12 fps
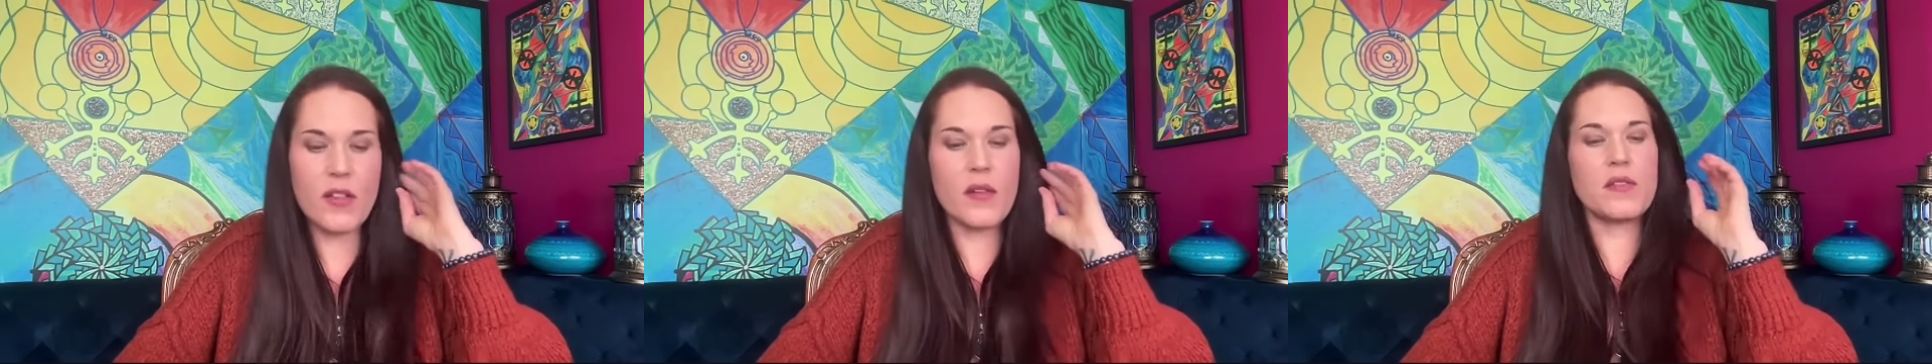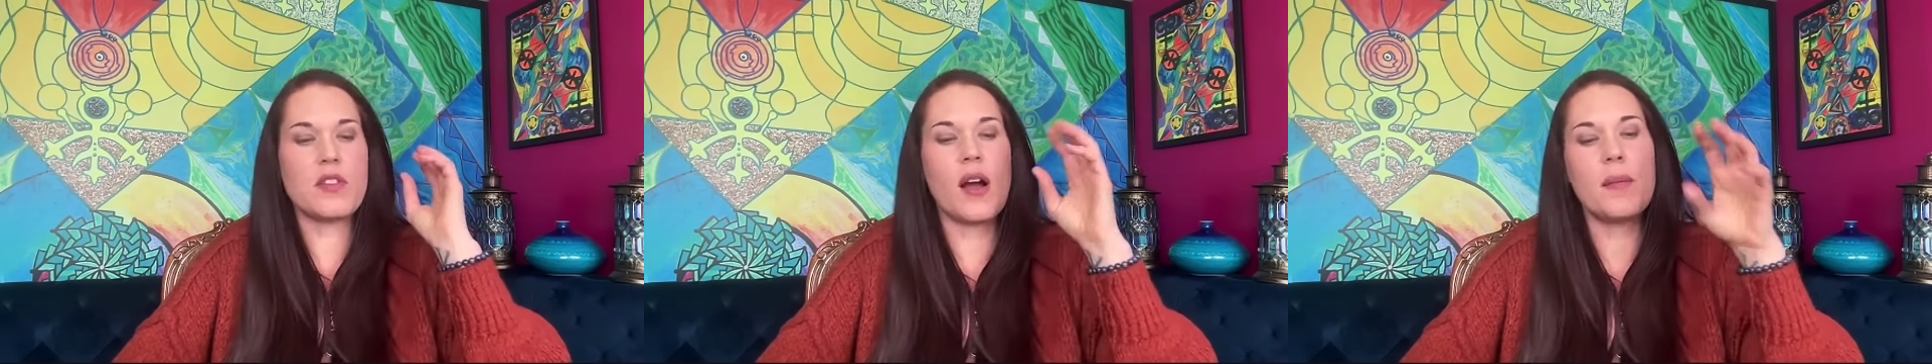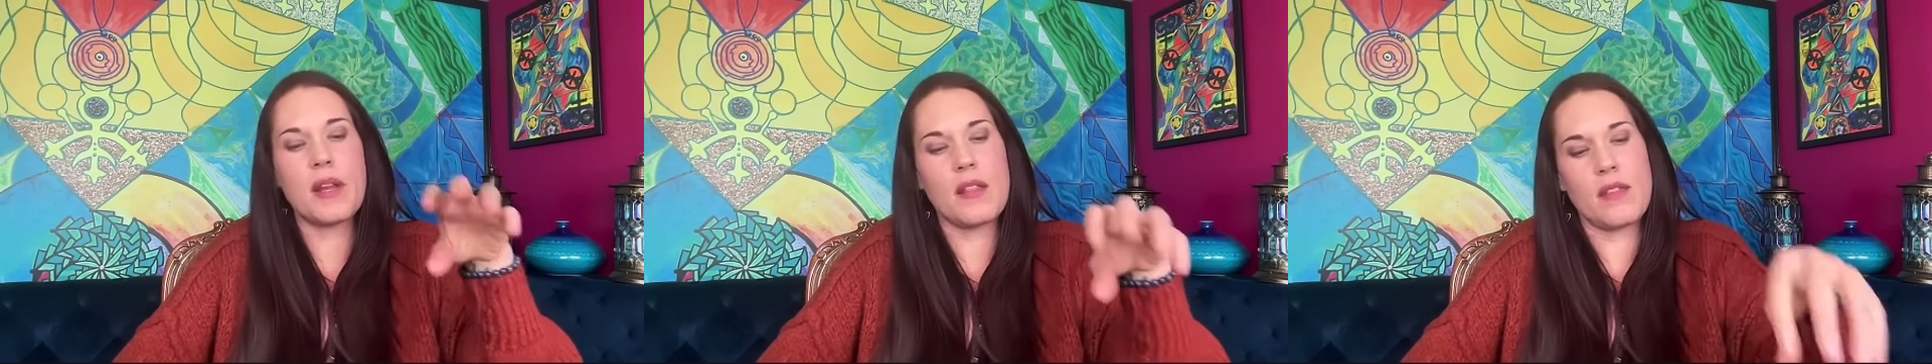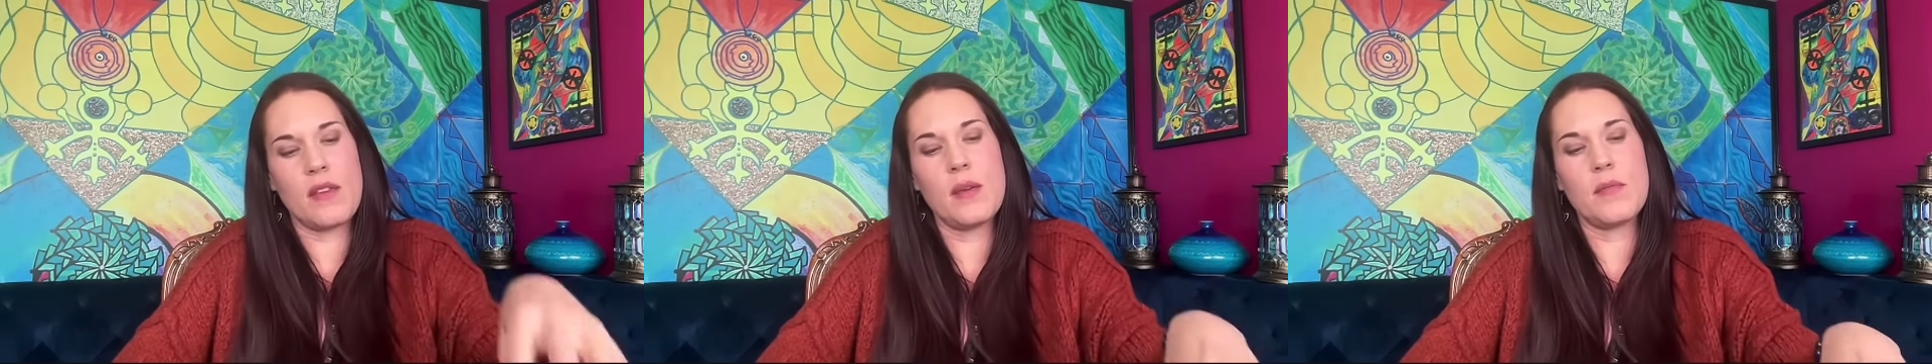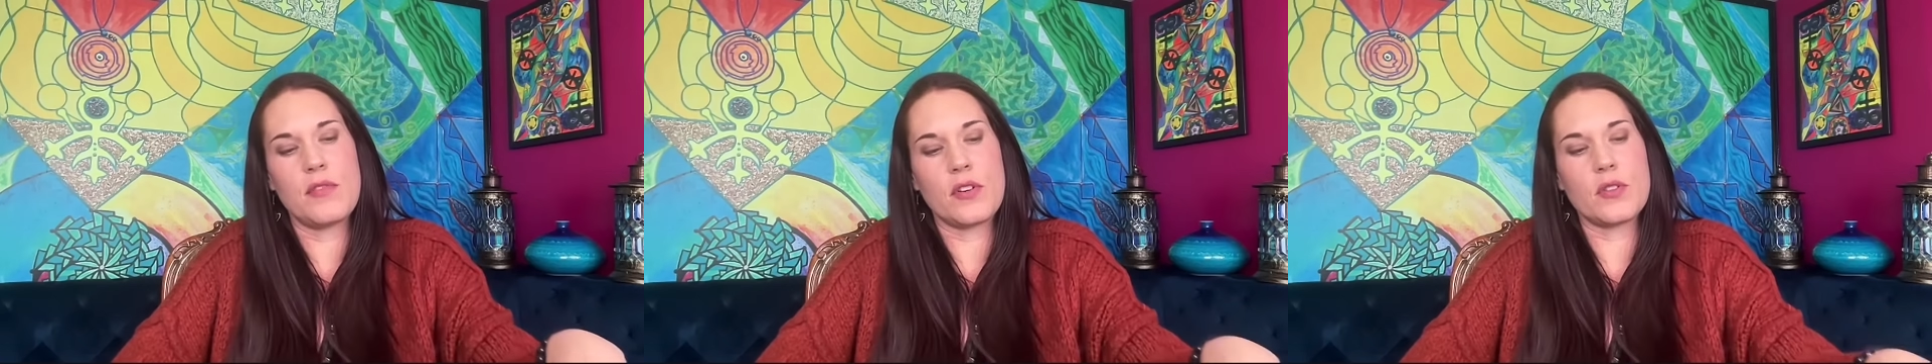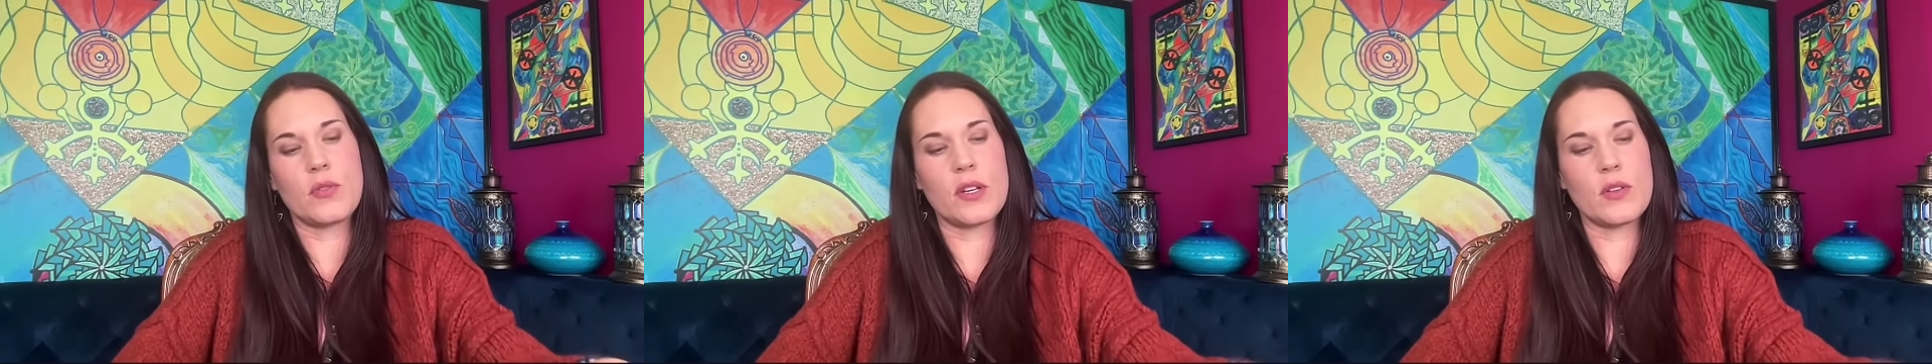the dominant theme for
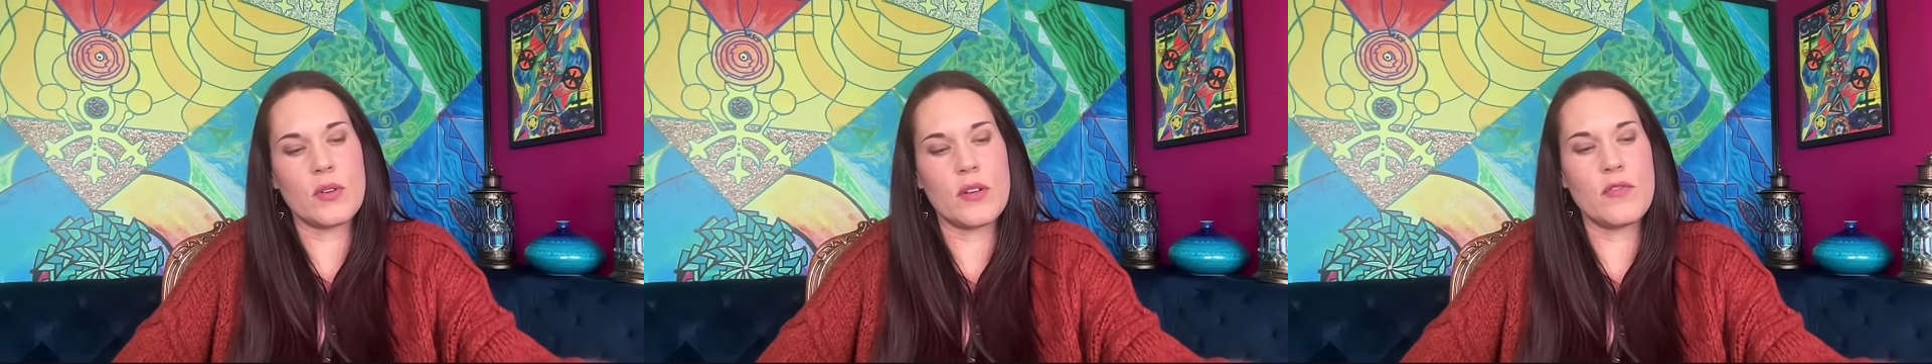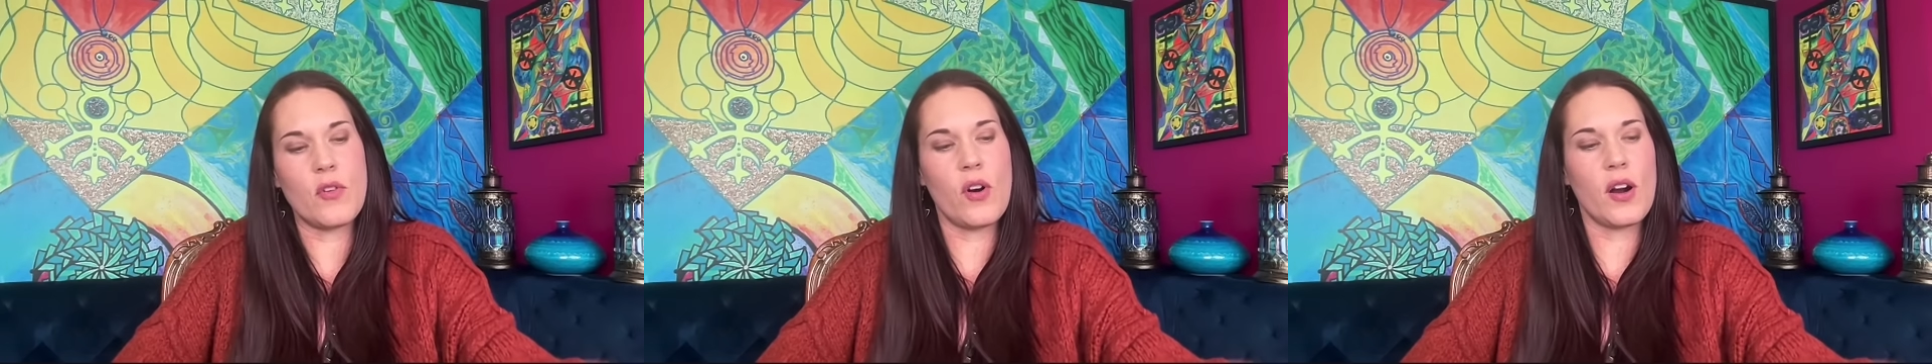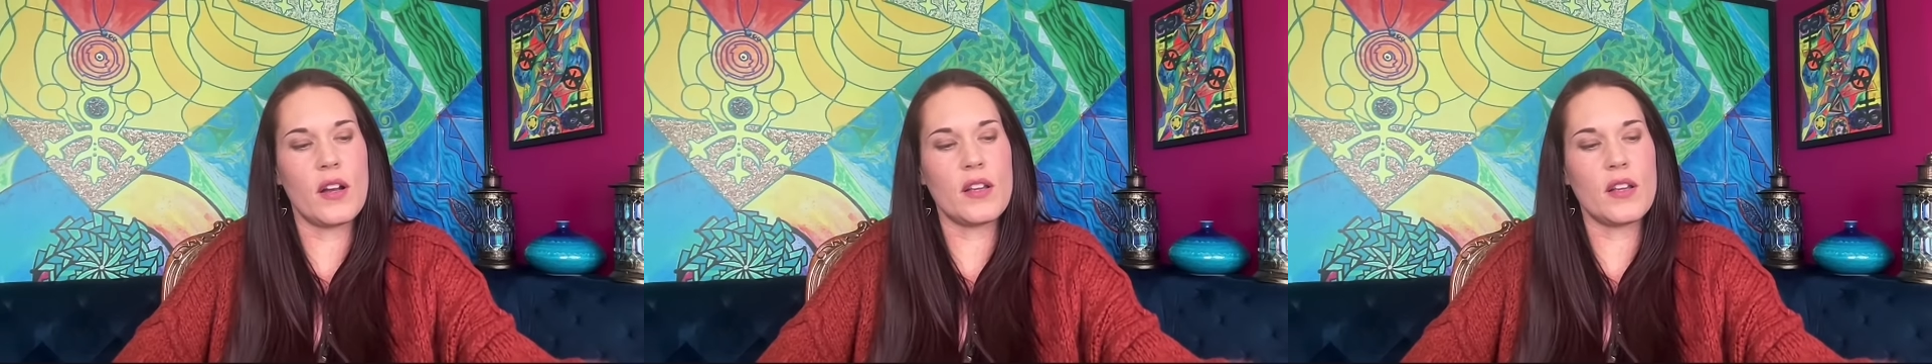2024